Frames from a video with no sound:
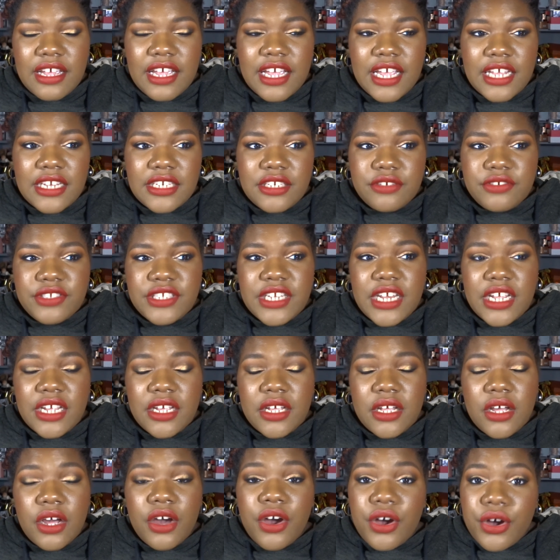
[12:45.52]
And she was like,
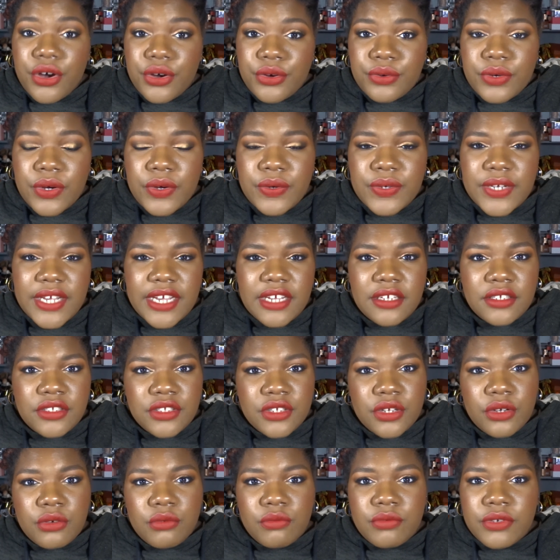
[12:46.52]
oh, okay,
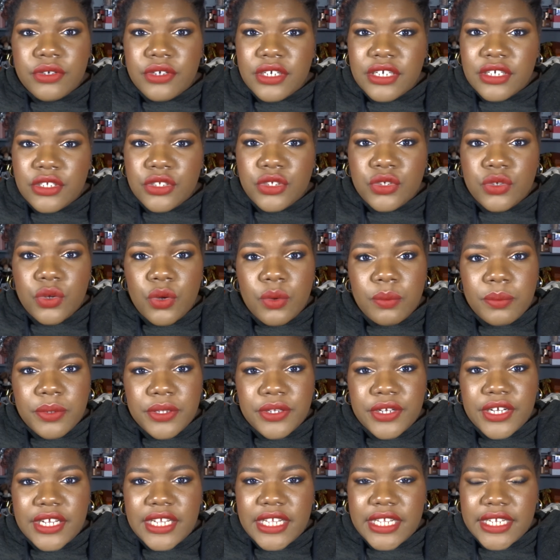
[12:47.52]
so we're going to open
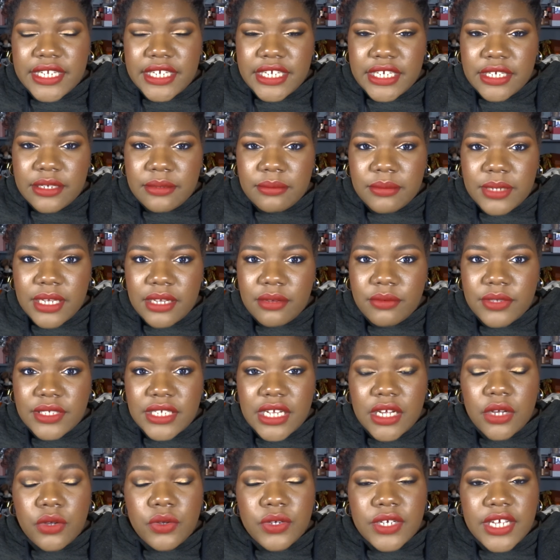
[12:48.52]
a claim. I was
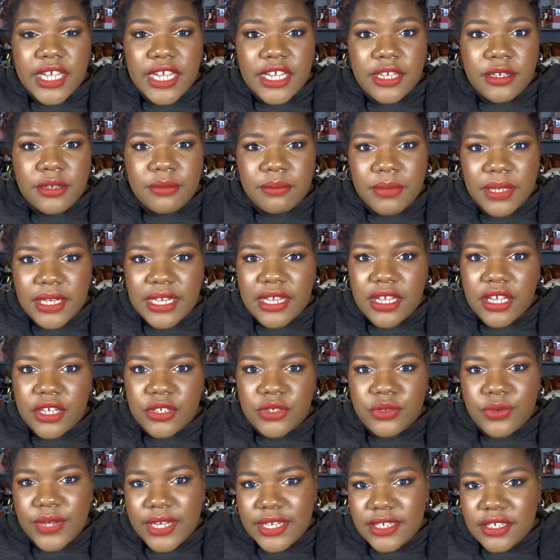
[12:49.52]
like, okay, but
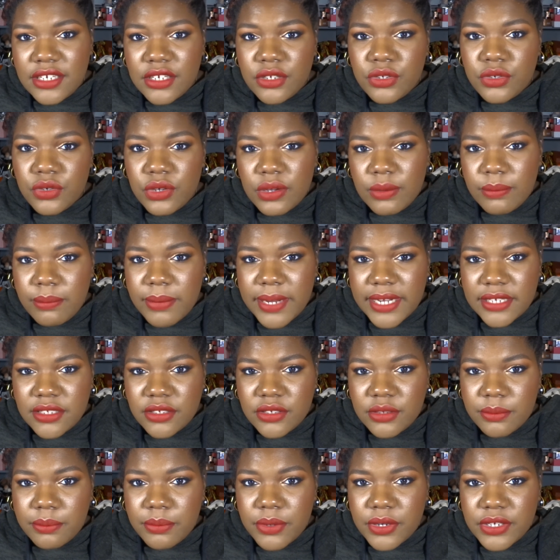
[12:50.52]
do I need to go back to
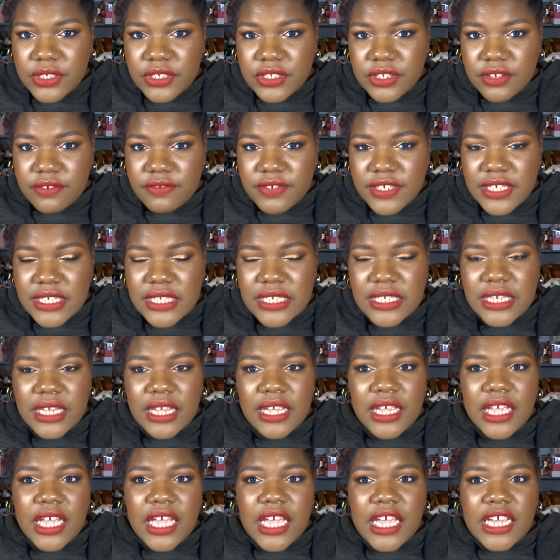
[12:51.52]
the post office?
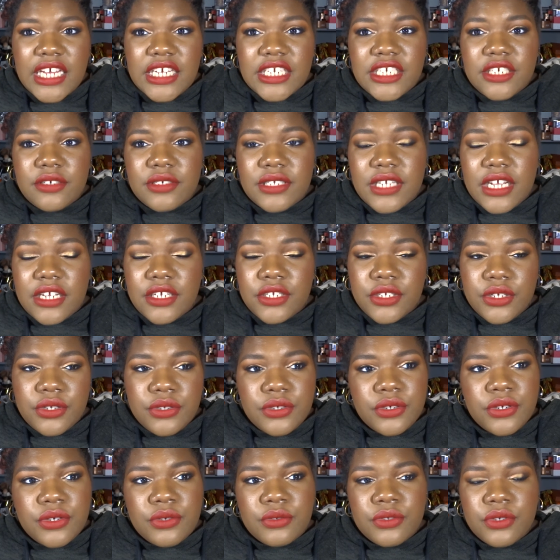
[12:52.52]
She was like,
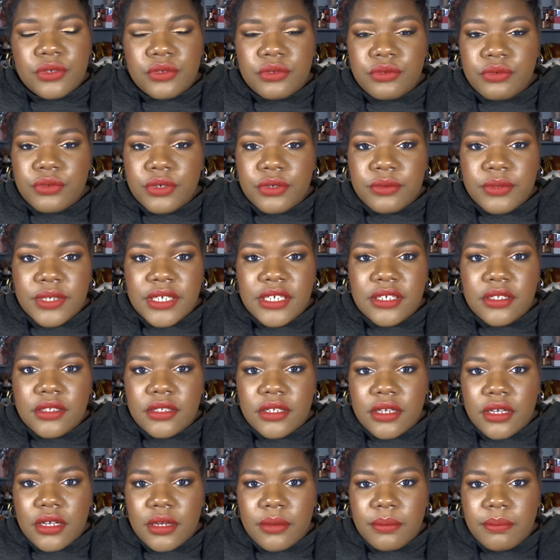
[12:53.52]
no, don't worry,
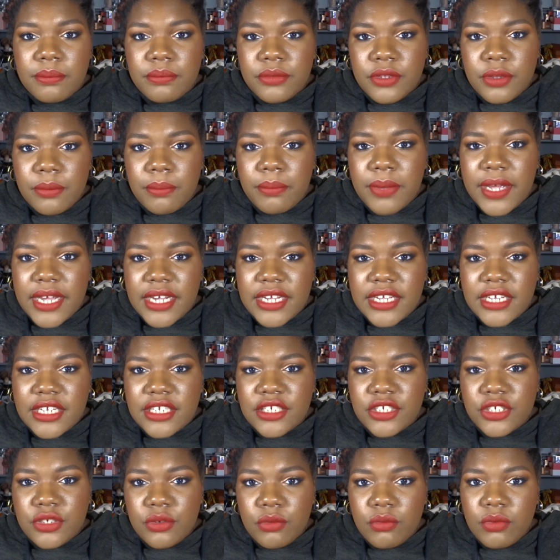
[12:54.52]
the
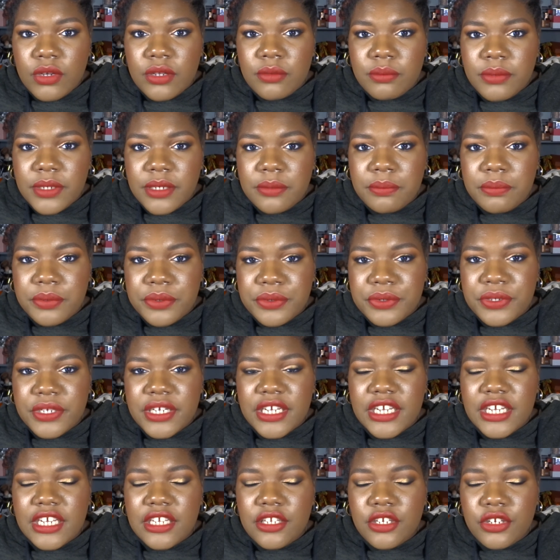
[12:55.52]
package will be put
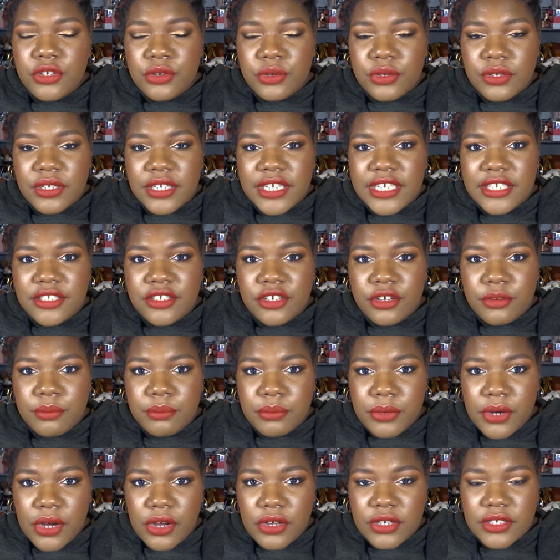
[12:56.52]
in your
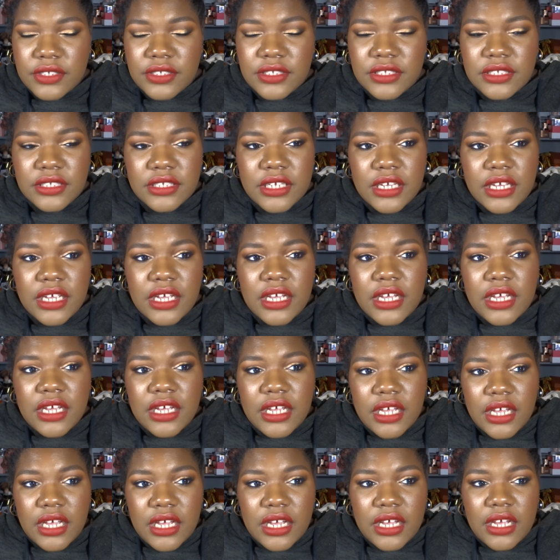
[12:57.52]
letterbox.
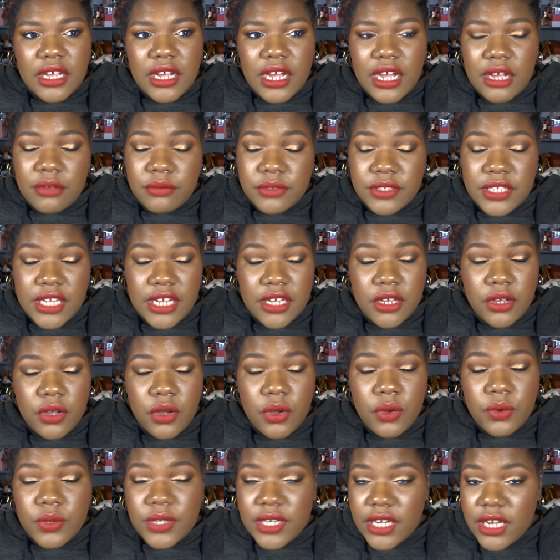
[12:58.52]
I was like,
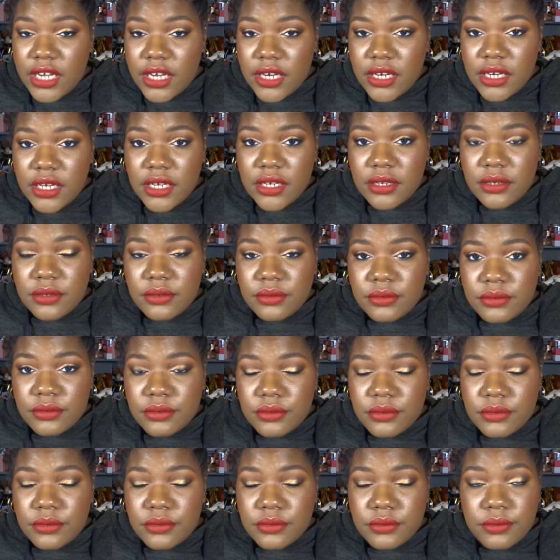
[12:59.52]
okay,
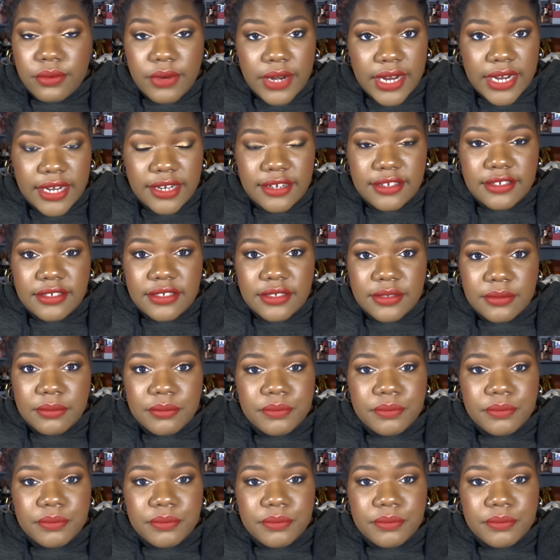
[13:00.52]
right.